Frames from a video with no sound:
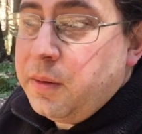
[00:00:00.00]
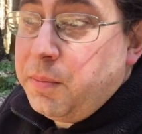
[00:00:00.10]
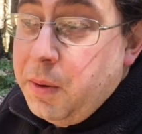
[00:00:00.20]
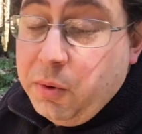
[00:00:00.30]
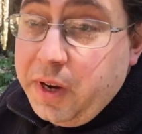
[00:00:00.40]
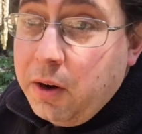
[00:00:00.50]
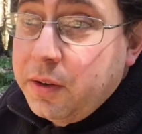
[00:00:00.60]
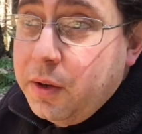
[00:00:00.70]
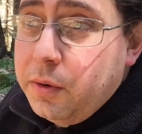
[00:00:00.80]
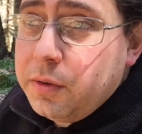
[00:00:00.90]
people
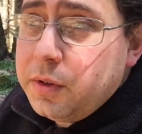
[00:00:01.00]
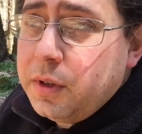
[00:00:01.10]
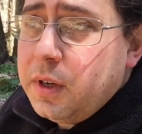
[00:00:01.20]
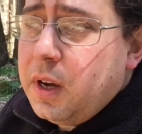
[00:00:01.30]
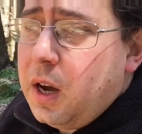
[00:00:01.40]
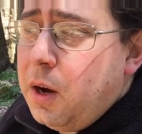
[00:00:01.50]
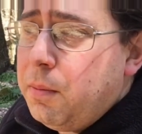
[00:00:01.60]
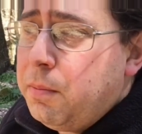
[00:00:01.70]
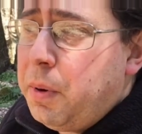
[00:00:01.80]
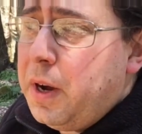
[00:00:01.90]
carried those.
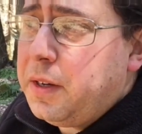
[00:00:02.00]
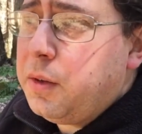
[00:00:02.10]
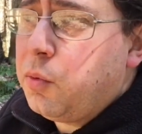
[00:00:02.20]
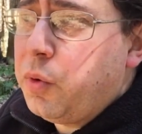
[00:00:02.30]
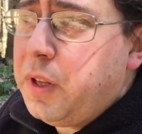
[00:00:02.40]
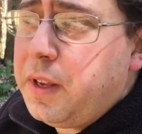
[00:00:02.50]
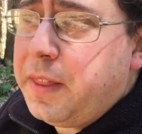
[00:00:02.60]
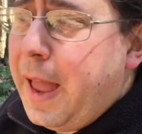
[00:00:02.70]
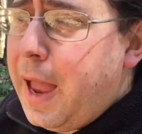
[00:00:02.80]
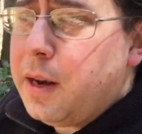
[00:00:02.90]
But really
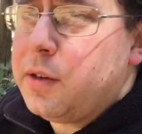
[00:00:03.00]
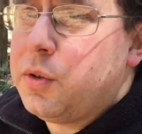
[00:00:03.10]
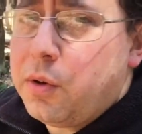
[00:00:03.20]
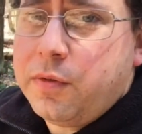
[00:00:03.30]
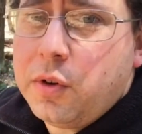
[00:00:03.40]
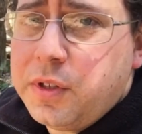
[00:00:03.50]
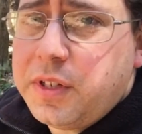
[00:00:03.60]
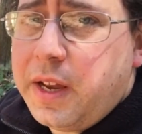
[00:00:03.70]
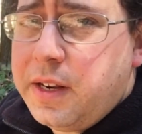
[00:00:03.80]
that sort of cook set